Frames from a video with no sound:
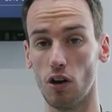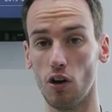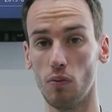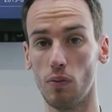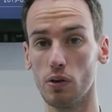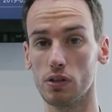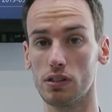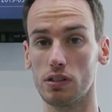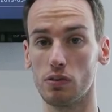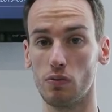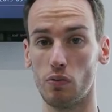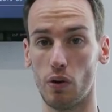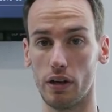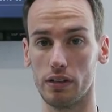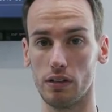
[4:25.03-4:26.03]
almost
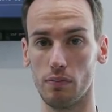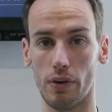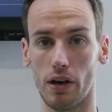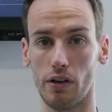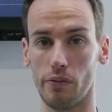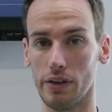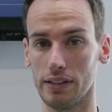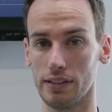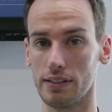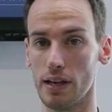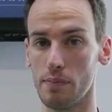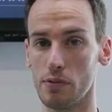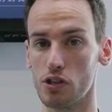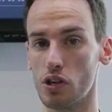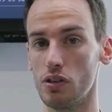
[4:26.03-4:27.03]
1 bar when the
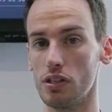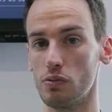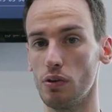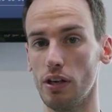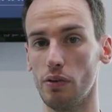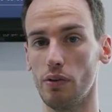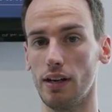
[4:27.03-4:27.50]
temperature is really,